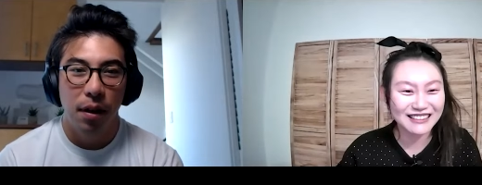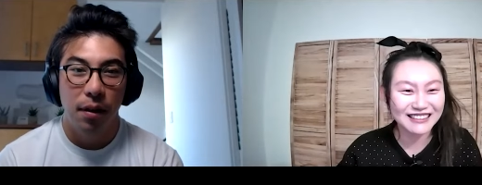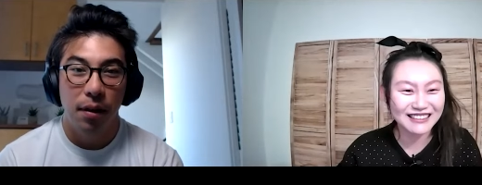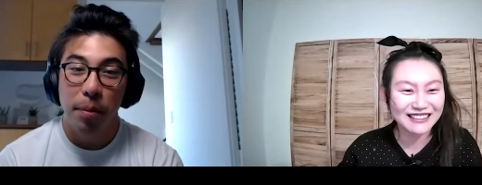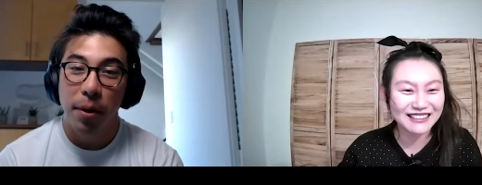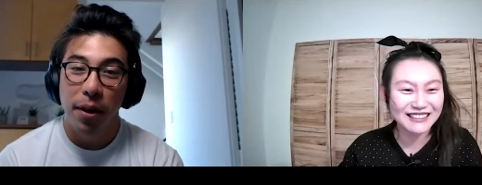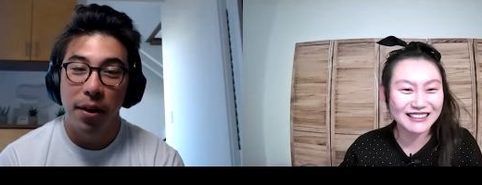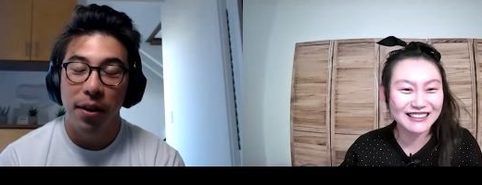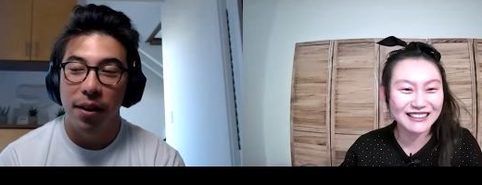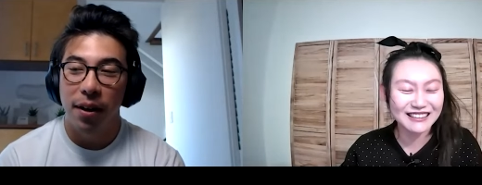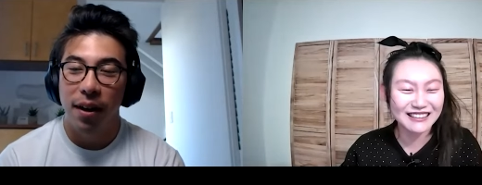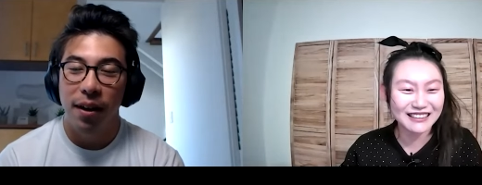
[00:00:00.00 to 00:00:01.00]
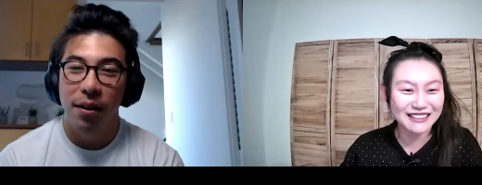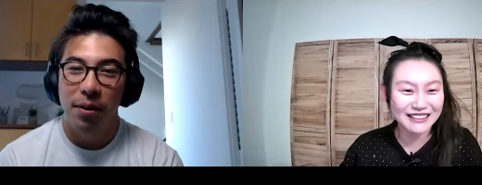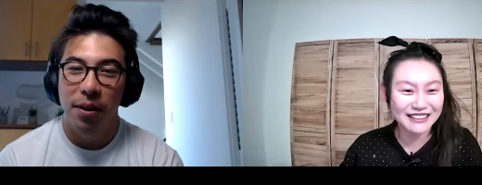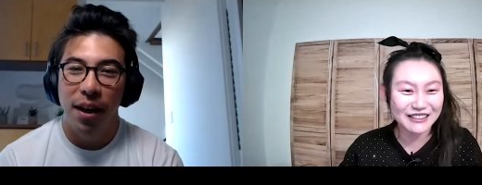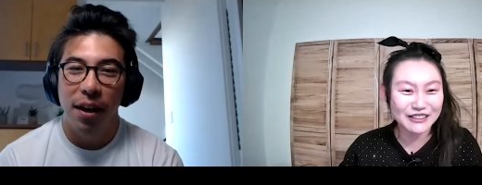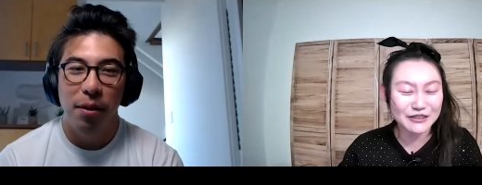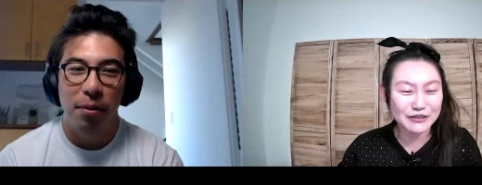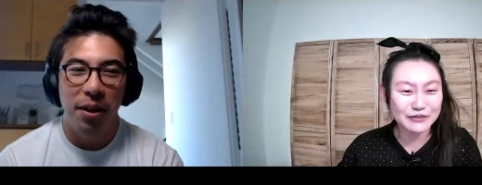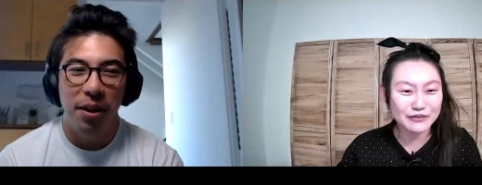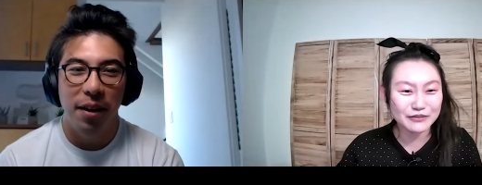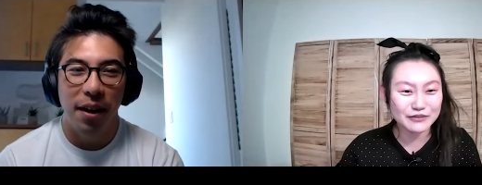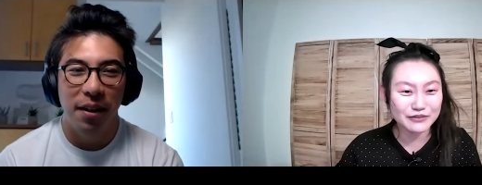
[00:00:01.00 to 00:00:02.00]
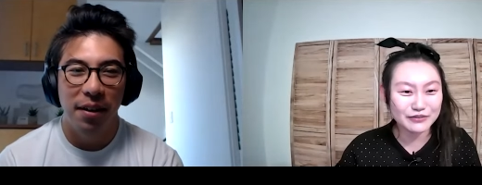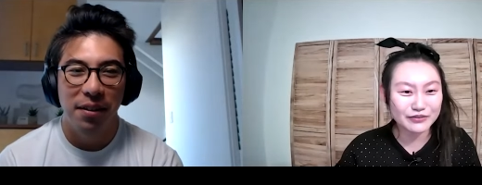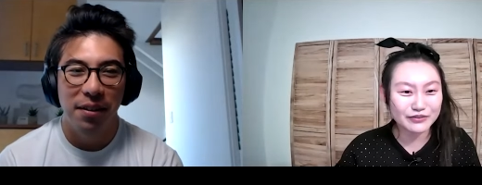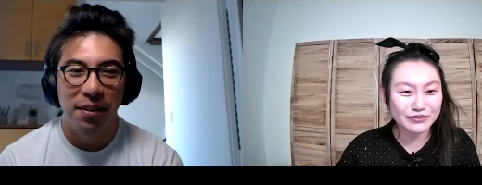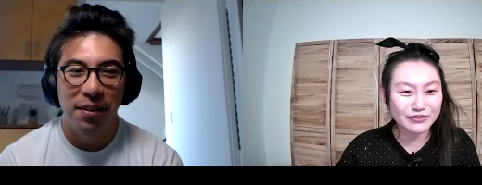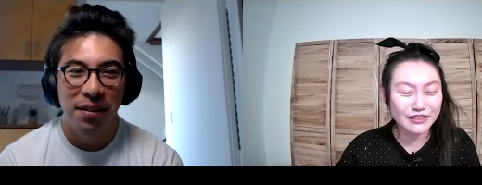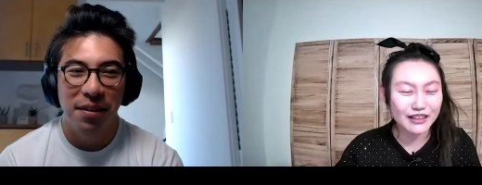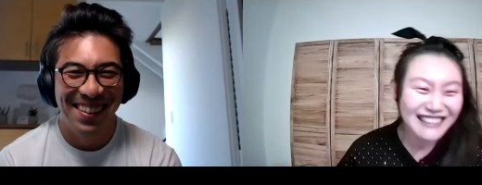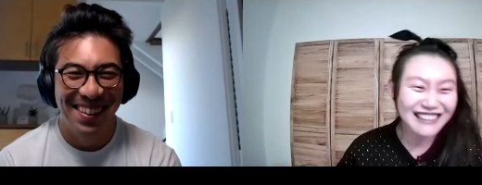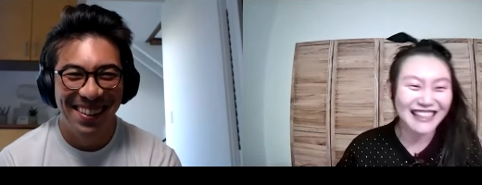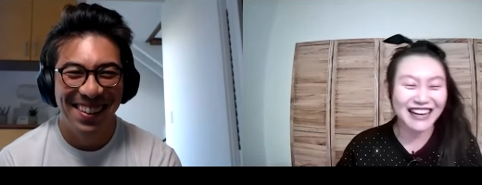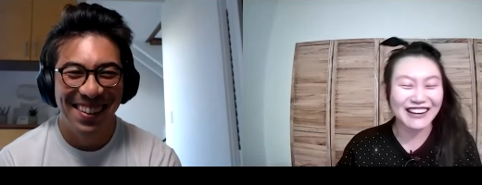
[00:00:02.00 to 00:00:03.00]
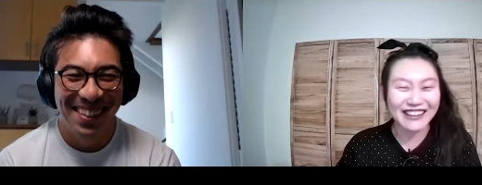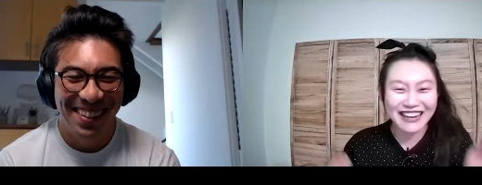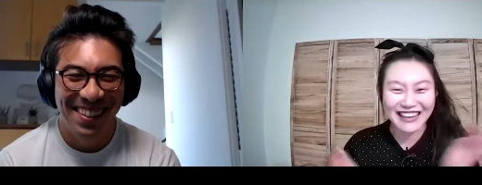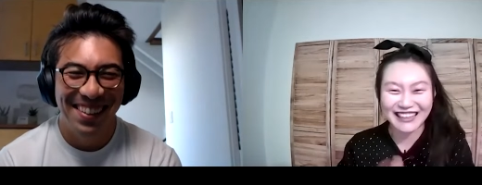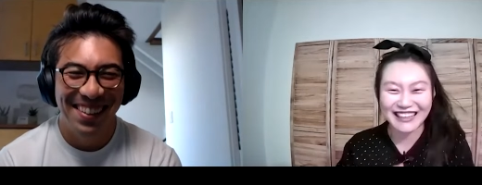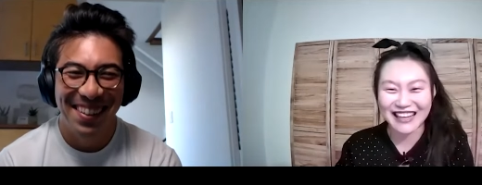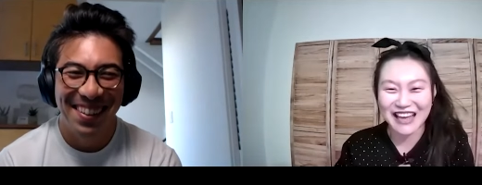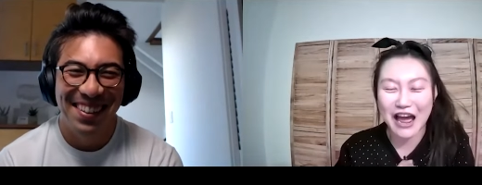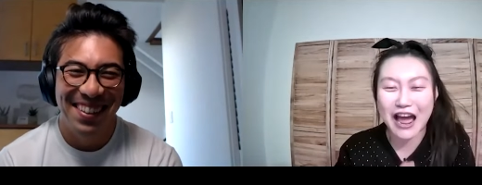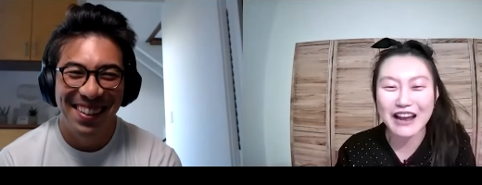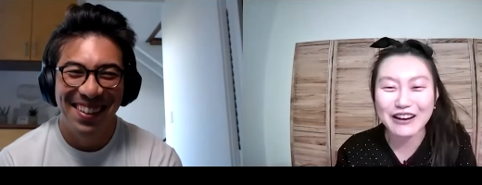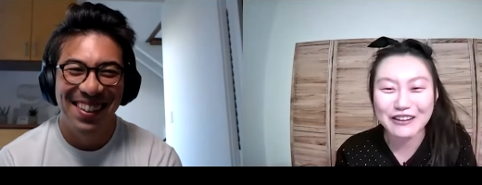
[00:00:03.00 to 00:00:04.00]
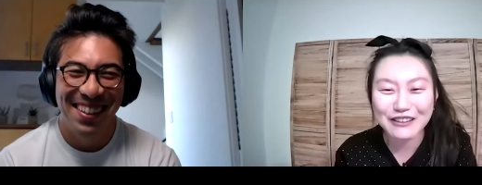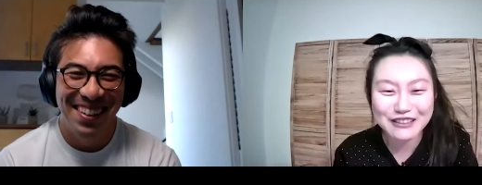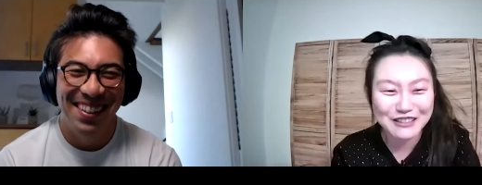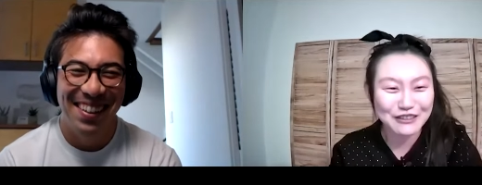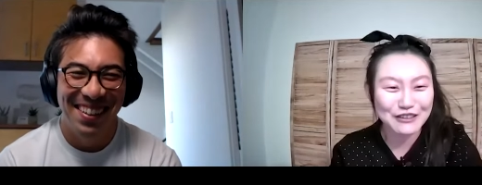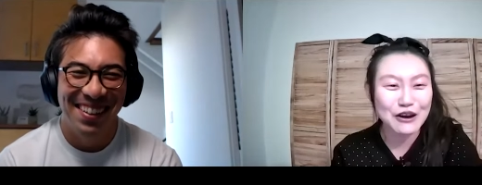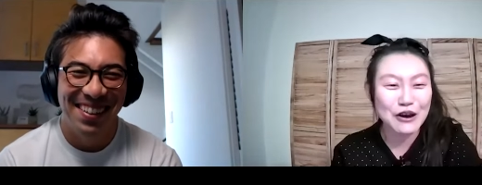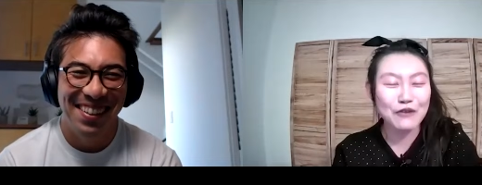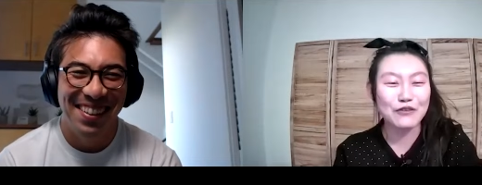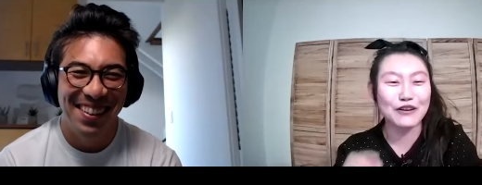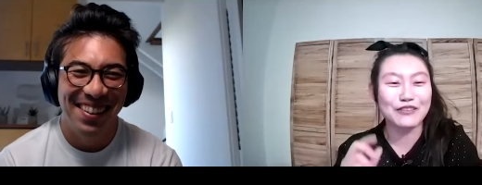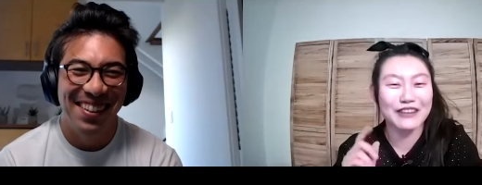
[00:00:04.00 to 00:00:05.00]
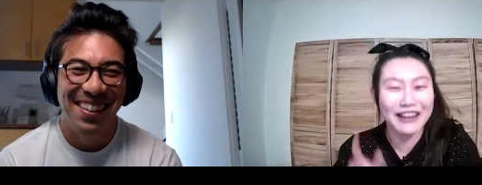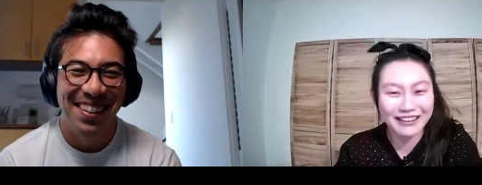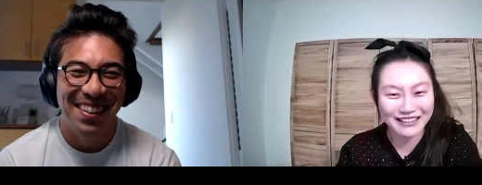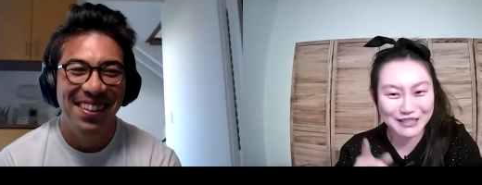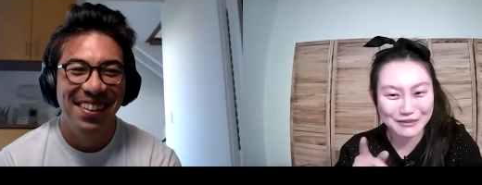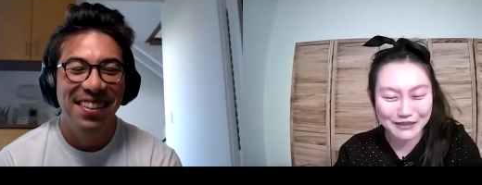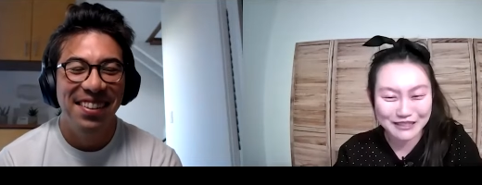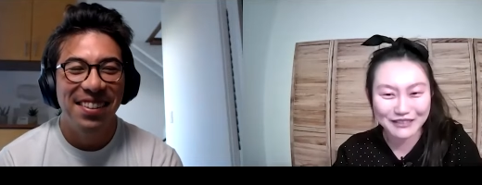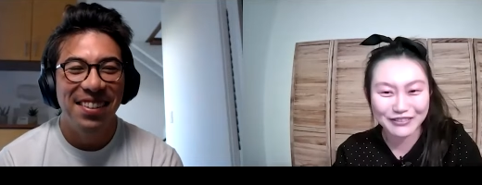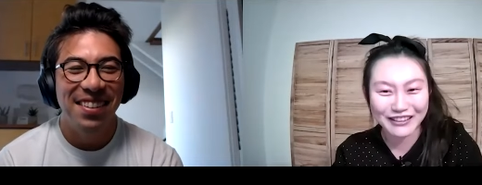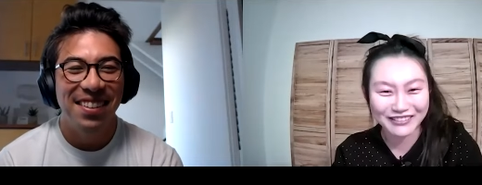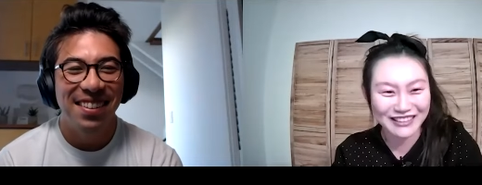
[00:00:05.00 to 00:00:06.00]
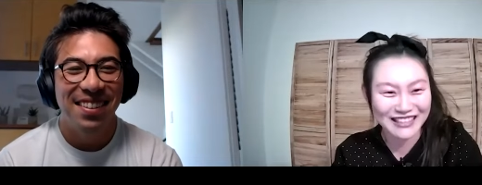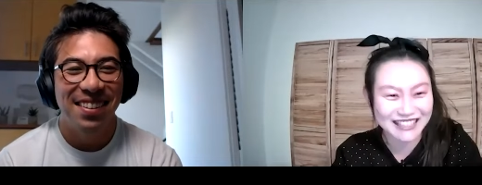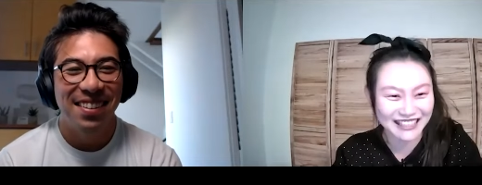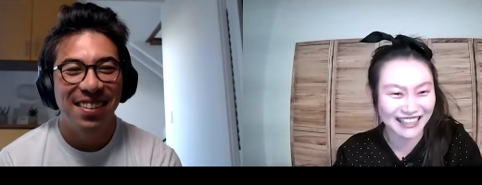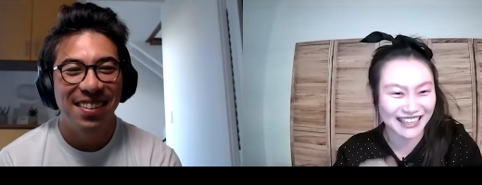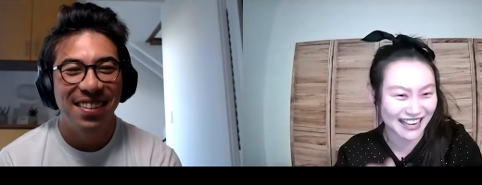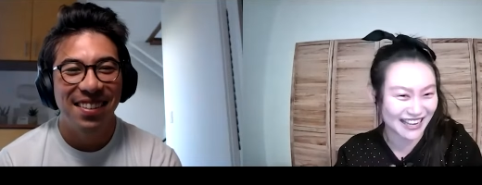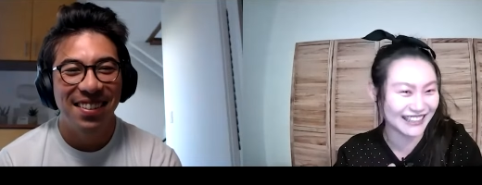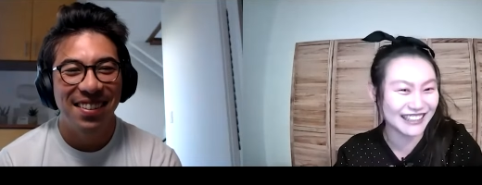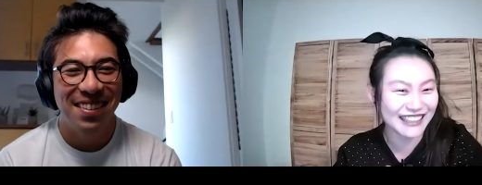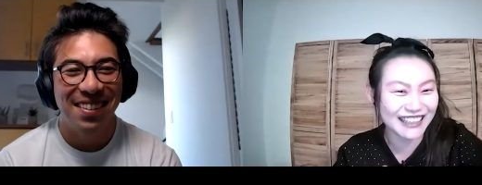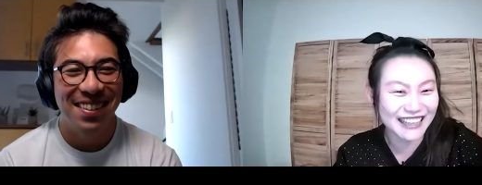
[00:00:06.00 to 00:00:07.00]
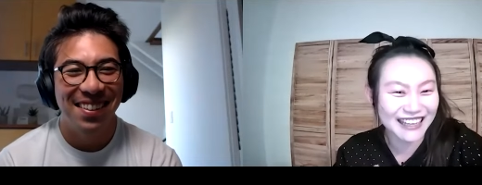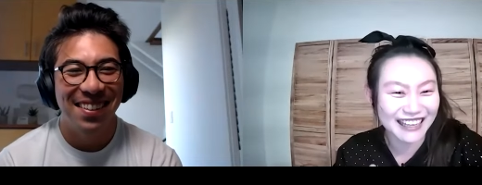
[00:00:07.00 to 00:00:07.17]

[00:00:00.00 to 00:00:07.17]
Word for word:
Speaker 1: They're pretty good. I only had three today.
Speaker 2: All right. I called you for a very specific reason, Ken.